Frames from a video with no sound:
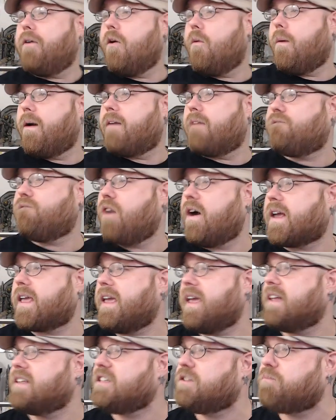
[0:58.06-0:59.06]
don't know where the fuck
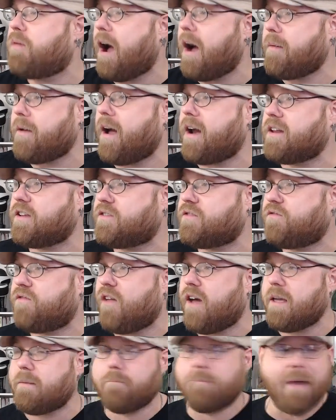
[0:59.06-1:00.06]
he is. He's probably on his
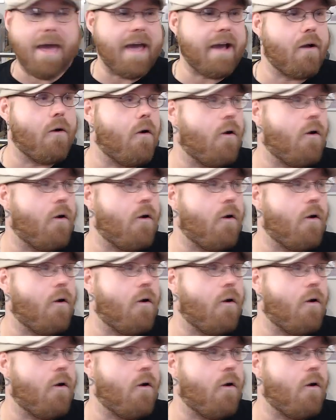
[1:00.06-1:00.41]
flight back